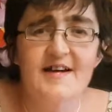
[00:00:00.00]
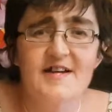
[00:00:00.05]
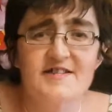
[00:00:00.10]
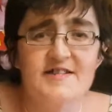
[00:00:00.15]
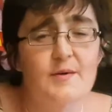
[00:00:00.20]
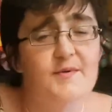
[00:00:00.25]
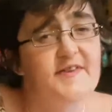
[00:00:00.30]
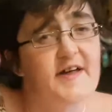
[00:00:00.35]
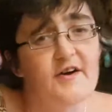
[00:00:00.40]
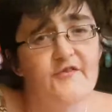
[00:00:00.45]

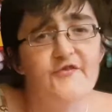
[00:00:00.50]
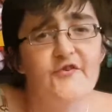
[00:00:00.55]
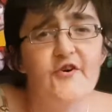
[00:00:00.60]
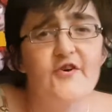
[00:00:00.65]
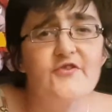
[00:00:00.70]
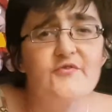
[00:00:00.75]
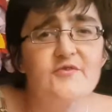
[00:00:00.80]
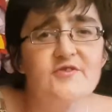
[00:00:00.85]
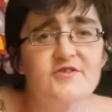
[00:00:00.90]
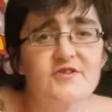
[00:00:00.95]
So without
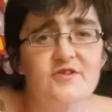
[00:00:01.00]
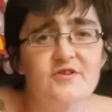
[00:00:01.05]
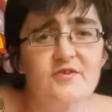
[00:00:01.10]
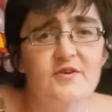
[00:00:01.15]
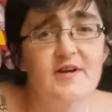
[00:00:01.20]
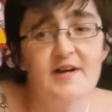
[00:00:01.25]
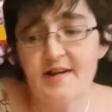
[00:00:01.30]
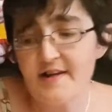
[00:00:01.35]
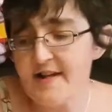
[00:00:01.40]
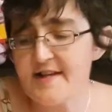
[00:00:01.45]
further ado,
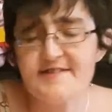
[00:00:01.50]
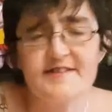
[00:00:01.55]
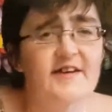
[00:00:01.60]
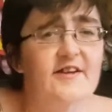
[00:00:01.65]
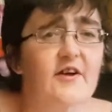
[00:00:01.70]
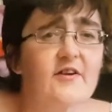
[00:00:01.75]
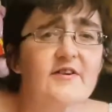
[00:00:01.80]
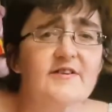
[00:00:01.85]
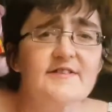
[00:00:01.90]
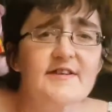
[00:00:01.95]
let's
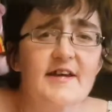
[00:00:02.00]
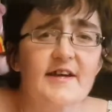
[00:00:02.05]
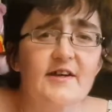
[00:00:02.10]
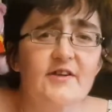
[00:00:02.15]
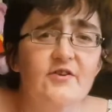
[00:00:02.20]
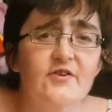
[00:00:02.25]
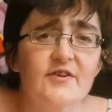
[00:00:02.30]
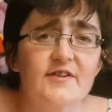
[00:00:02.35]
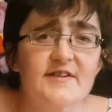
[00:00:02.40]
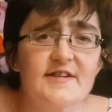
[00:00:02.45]
get on and take a
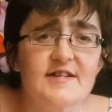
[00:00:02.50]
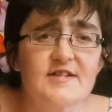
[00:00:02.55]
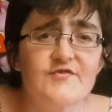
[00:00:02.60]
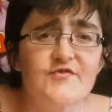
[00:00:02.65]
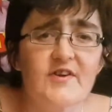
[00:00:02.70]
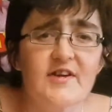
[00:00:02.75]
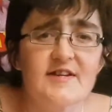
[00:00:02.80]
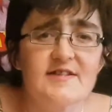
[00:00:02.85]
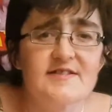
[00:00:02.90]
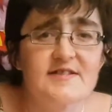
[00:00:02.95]
look at these
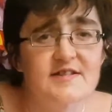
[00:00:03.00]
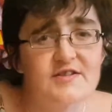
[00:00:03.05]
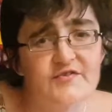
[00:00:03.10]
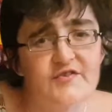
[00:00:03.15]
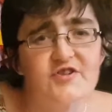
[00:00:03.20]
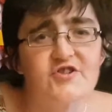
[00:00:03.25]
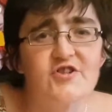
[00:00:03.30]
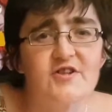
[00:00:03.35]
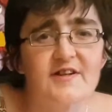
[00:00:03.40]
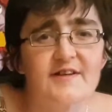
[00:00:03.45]
figures
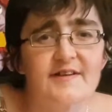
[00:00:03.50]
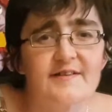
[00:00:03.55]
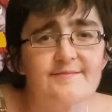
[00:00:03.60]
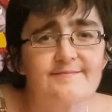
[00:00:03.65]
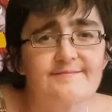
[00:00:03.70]
individually.